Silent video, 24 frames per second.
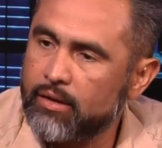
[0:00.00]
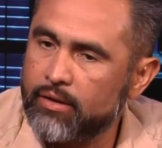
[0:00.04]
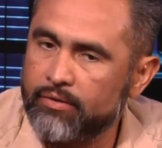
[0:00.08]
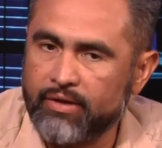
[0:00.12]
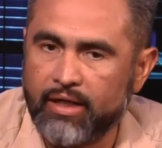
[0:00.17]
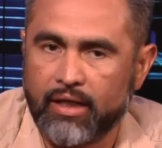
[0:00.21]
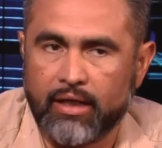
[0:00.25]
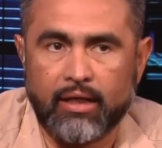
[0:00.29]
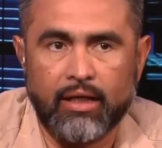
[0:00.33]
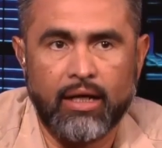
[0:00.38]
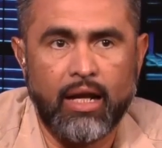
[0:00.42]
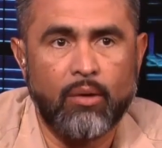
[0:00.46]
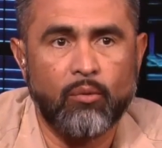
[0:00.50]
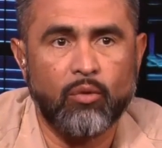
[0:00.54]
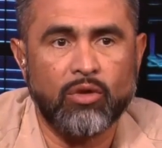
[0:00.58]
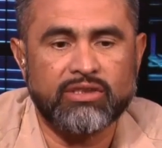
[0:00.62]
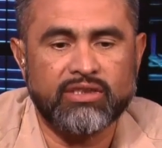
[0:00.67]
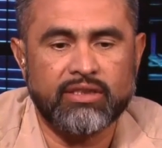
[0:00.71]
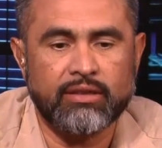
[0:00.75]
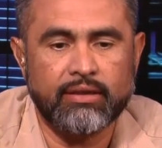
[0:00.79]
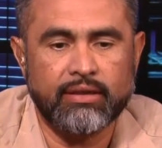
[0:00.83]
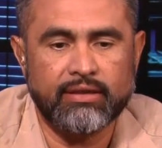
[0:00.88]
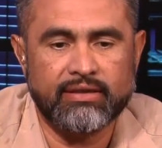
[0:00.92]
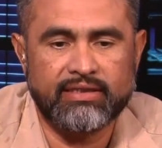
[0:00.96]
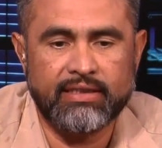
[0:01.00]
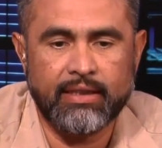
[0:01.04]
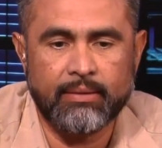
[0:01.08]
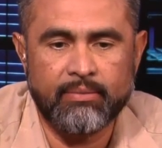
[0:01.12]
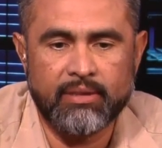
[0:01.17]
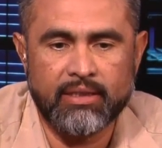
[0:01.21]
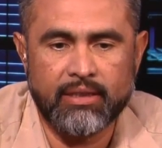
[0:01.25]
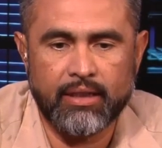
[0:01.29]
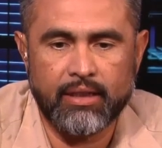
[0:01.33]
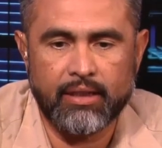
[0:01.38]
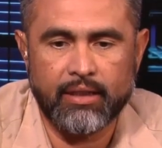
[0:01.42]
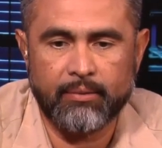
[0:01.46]
Correct, and I wasn't
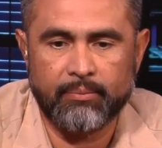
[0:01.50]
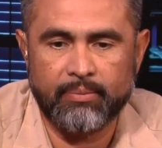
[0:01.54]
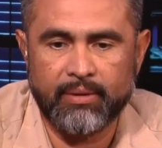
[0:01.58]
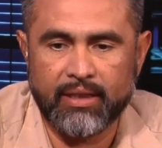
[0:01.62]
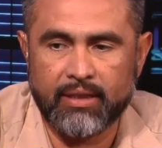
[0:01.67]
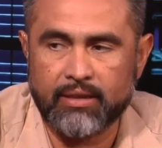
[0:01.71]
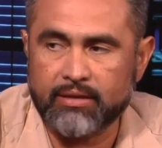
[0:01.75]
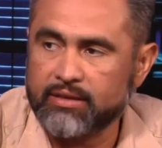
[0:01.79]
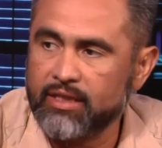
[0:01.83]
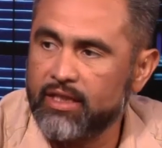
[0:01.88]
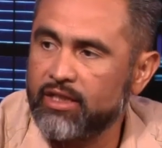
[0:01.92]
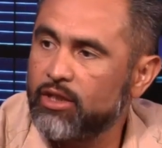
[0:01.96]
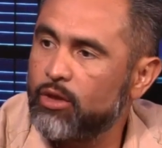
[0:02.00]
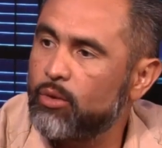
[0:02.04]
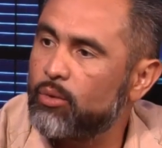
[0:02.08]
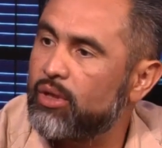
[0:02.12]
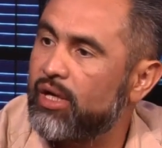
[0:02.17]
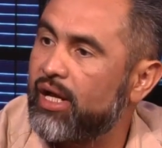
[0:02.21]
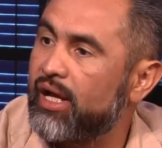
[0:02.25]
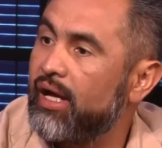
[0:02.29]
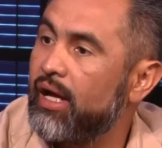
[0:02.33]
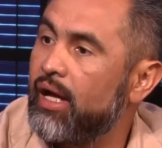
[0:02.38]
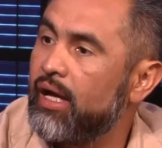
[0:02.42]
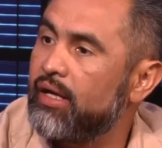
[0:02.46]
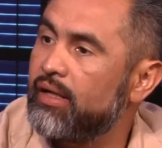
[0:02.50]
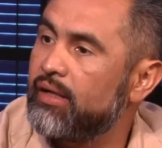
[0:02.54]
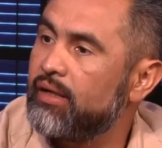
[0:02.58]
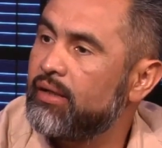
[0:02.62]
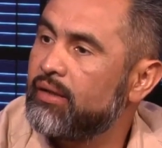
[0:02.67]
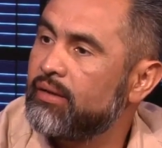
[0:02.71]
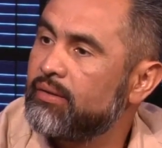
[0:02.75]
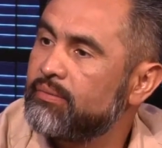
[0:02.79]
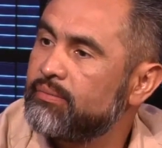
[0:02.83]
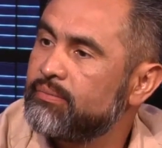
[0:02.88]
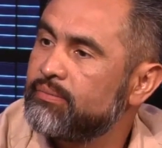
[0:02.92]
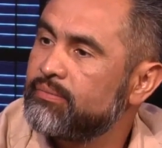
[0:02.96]
intimidated because I knew what I had.
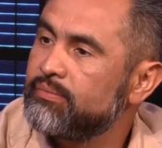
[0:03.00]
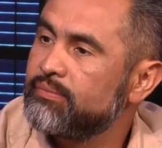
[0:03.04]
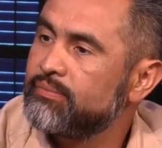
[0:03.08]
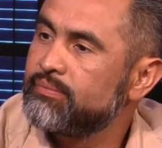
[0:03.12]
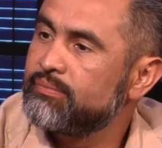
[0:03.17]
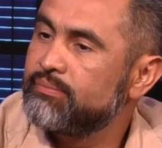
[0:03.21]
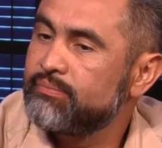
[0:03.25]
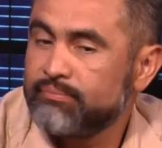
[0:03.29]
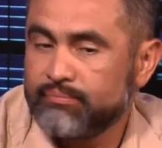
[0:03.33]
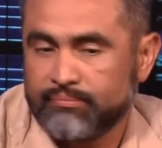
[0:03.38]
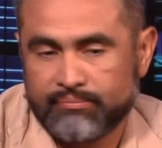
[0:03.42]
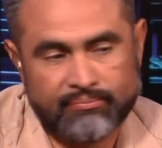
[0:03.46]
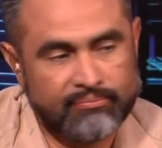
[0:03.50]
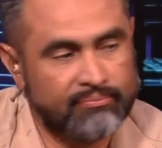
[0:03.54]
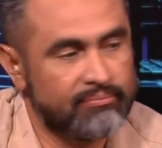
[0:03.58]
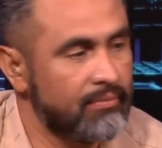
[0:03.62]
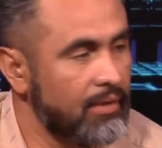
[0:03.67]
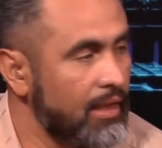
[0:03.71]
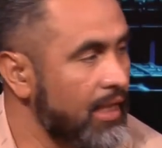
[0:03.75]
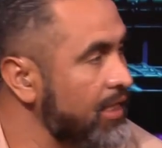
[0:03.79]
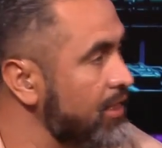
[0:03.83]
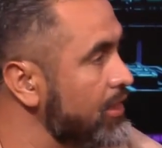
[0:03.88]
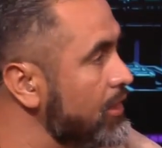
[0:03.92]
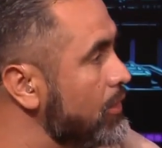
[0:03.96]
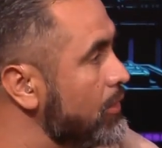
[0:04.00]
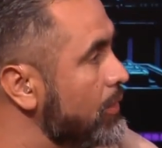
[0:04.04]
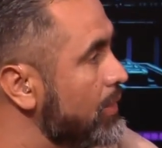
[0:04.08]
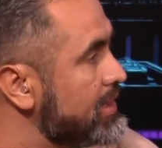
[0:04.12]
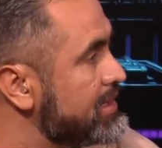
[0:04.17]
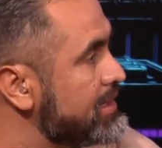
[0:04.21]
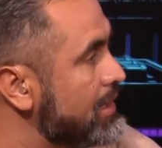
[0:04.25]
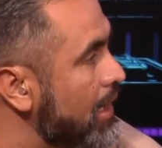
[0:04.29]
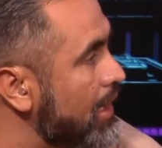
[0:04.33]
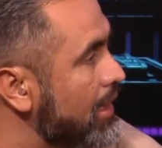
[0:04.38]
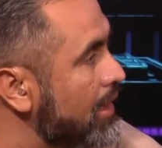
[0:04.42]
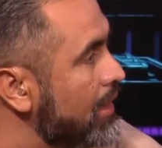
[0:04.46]
I knew
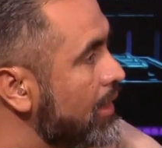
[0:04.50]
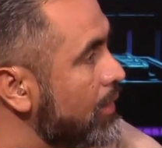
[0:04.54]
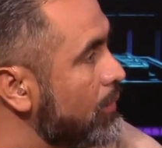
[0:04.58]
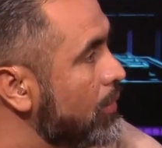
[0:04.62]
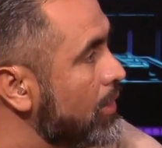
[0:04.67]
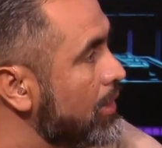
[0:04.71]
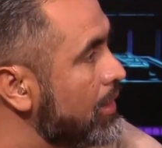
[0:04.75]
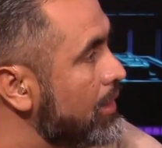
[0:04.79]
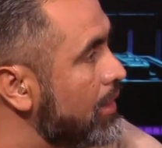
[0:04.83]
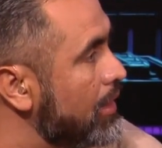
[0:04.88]
exactly what